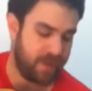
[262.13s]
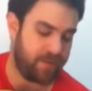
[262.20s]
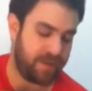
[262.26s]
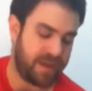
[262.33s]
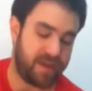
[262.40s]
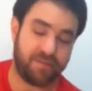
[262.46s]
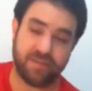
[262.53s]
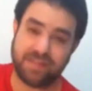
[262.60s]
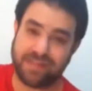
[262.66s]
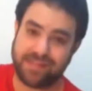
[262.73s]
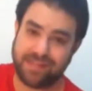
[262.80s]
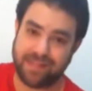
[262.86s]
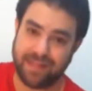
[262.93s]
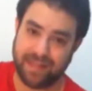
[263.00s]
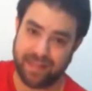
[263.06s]
We have
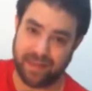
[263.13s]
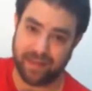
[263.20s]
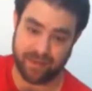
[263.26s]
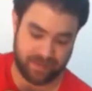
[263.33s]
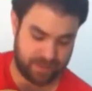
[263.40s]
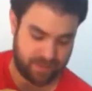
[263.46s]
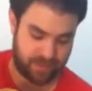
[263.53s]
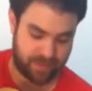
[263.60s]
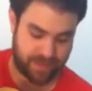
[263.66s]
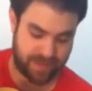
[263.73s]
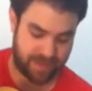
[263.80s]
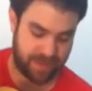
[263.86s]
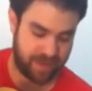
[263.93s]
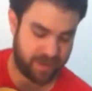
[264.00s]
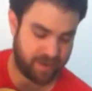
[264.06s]
C
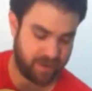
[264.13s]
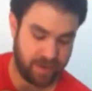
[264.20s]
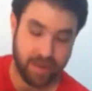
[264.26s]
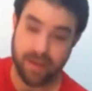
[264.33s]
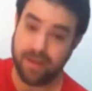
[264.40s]
right here.